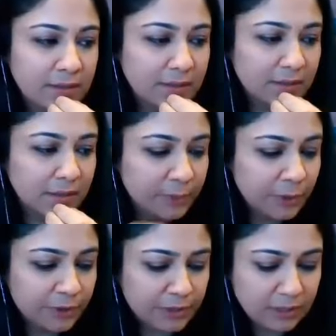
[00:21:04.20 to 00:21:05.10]

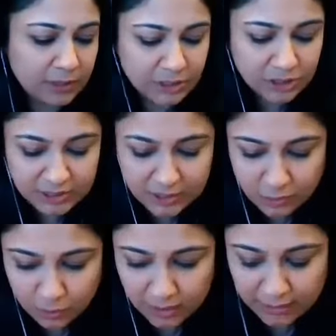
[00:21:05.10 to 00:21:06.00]
hermeneutical injustice,
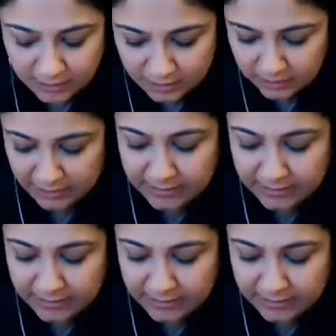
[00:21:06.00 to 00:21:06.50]
or like this